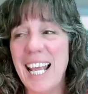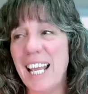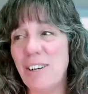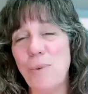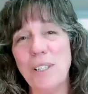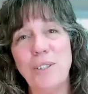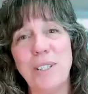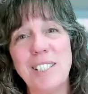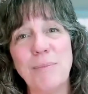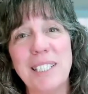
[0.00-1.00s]
And one
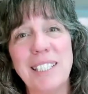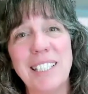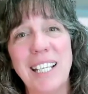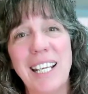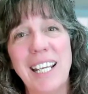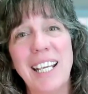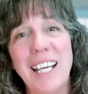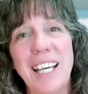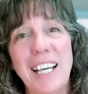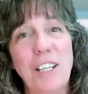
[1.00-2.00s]
Christmas,
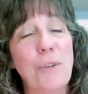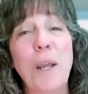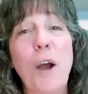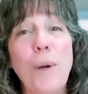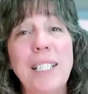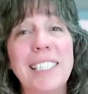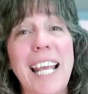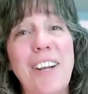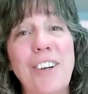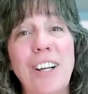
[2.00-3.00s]
uh, and we always
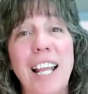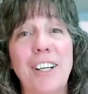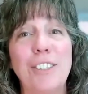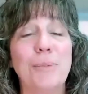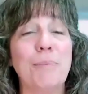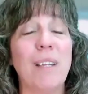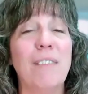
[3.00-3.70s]
say in our letters,